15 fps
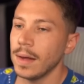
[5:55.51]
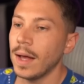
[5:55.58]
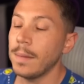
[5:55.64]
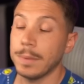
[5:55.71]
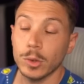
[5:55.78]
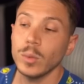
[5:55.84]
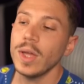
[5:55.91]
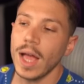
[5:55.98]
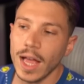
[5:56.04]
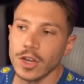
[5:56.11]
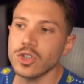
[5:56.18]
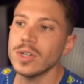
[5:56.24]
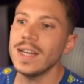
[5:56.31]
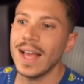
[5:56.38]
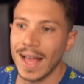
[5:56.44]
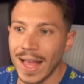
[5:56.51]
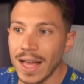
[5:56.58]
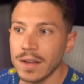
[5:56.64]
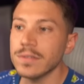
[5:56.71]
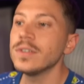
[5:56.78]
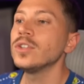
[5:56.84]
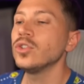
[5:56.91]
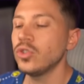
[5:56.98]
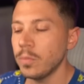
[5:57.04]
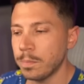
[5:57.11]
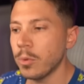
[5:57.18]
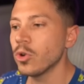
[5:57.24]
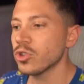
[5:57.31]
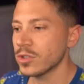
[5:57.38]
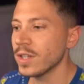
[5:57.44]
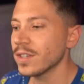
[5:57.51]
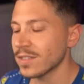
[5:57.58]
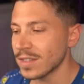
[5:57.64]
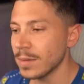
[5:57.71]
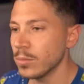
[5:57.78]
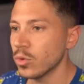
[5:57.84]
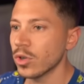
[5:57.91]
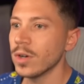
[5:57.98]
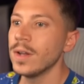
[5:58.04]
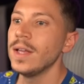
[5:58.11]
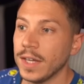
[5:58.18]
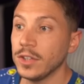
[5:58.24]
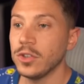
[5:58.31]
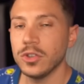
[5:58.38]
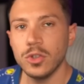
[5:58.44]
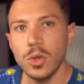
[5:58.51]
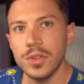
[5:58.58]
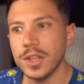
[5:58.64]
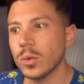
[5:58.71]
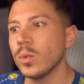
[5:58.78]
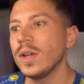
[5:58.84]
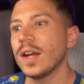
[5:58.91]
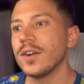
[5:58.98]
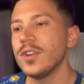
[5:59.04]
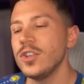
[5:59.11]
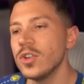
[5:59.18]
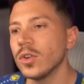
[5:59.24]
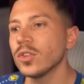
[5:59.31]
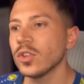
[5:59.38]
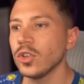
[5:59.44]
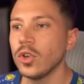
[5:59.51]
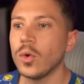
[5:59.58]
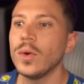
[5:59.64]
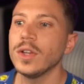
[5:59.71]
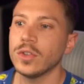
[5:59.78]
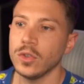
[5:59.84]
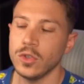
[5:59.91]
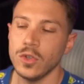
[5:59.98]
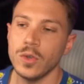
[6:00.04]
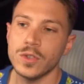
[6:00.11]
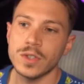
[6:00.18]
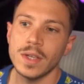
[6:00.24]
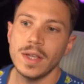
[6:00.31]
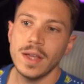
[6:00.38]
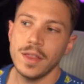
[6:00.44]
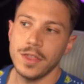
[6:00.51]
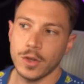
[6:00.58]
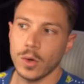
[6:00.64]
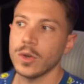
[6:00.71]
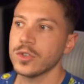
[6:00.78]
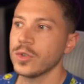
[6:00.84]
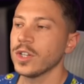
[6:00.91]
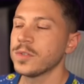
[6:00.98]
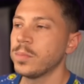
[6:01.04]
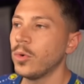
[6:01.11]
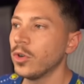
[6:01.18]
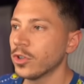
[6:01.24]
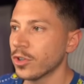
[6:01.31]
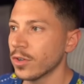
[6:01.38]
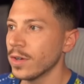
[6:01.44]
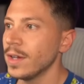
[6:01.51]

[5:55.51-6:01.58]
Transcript: But we actually have to push that somewhere. And to do that, we are not going to use the console exporter,